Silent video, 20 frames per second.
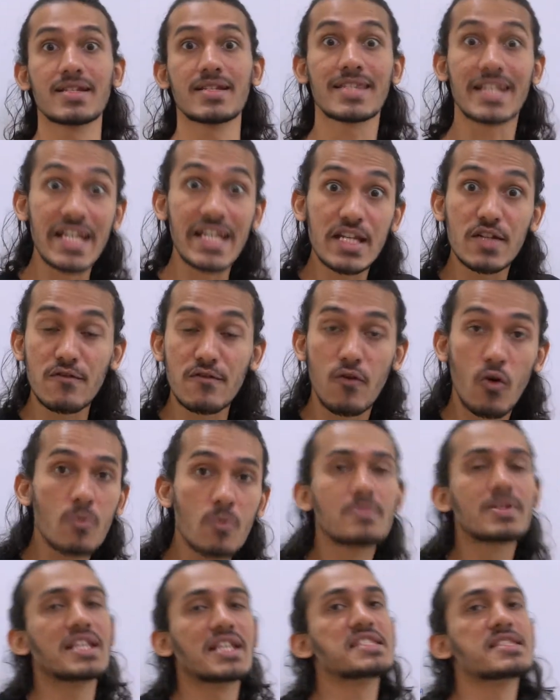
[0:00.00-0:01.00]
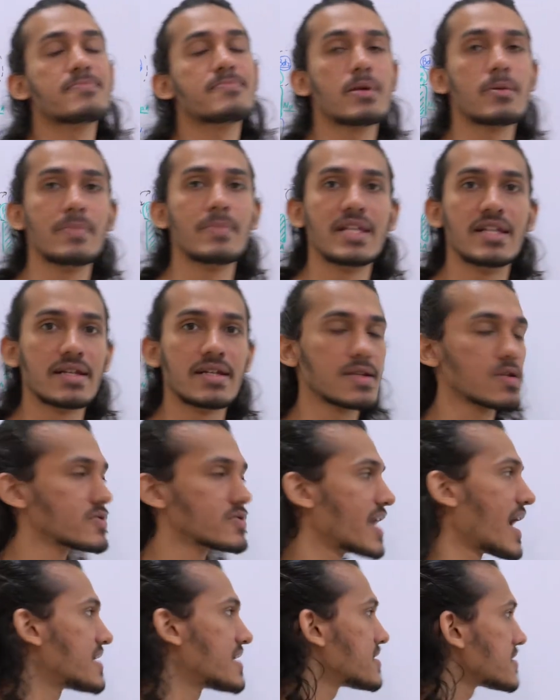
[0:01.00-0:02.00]
3 to 4 breaths per minute. So
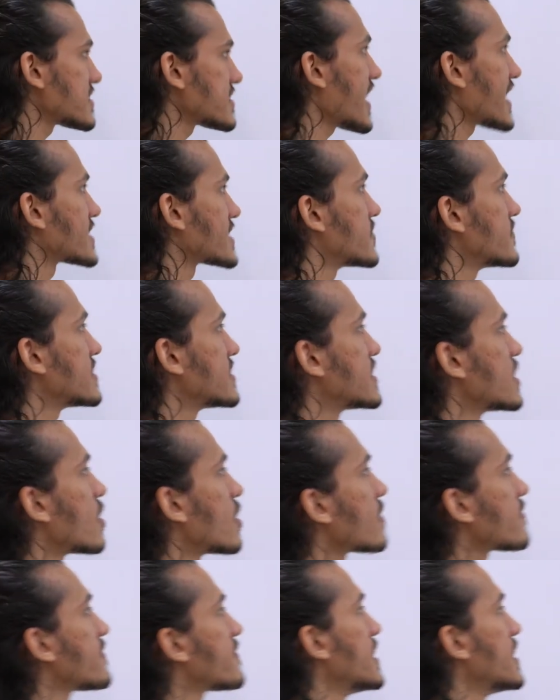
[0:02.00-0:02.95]
that is the activity of